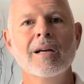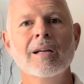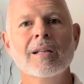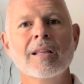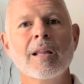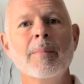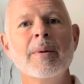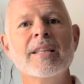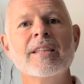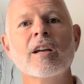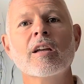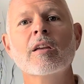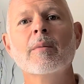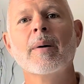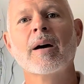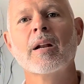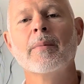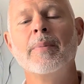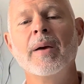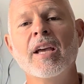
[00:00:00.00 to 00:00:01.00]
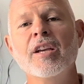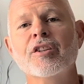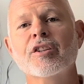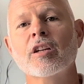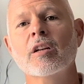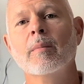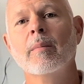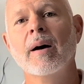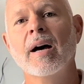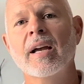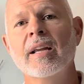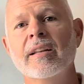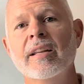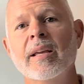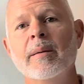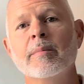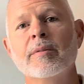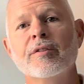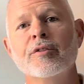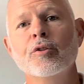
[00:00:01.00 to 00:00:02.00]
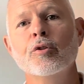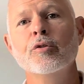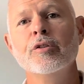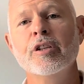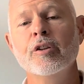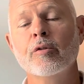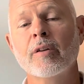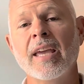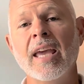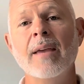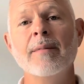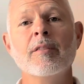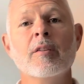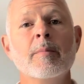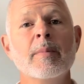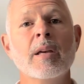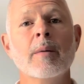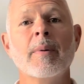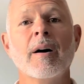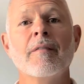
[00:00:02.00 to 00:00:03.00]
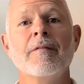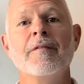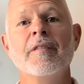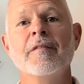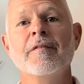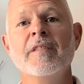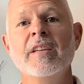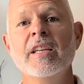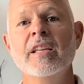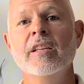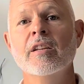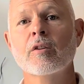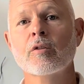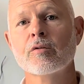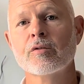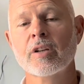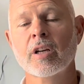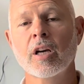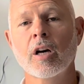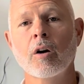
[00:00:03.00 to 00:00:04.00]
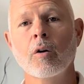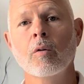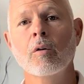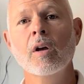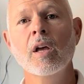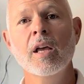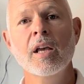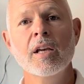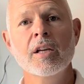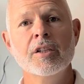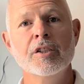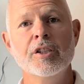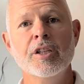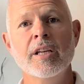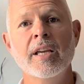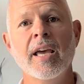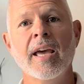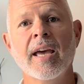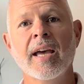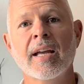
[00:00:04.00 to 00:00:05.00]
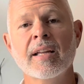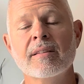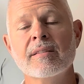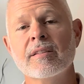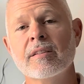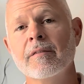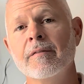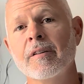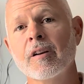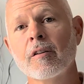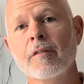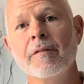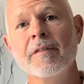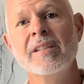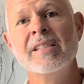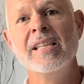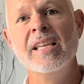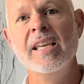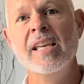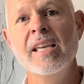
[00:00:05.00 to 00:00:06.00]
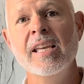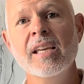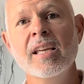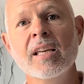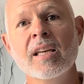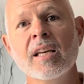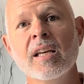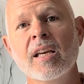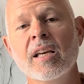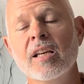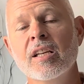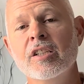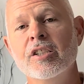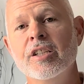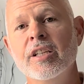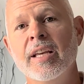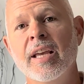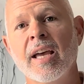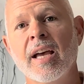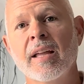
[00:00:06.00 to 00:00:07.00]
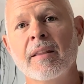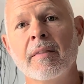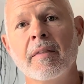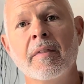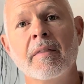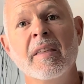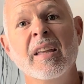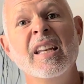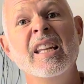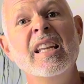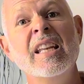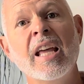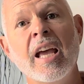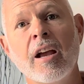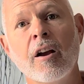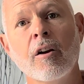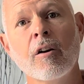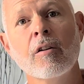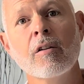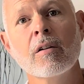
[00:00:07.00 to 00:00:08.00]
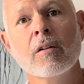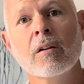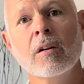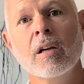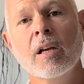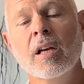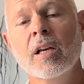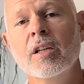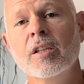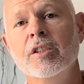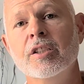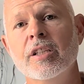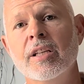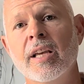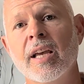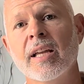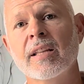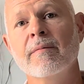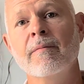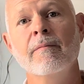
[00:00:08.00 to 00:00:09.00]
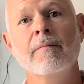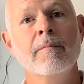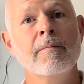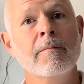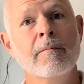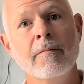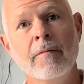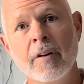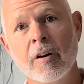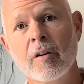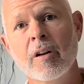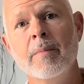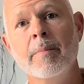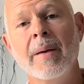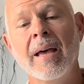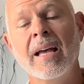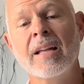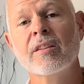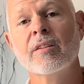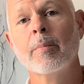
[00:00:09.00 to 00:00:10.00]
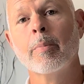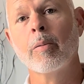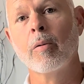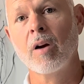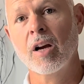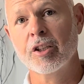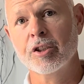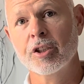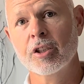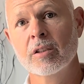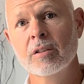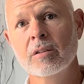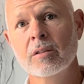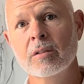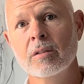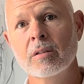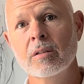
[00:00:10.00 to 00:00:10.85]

Let me tell you about a patient of mine named Susie who came to me about 15 years ago. She had severe fatigue, she had thinning hair, she had very bad depression,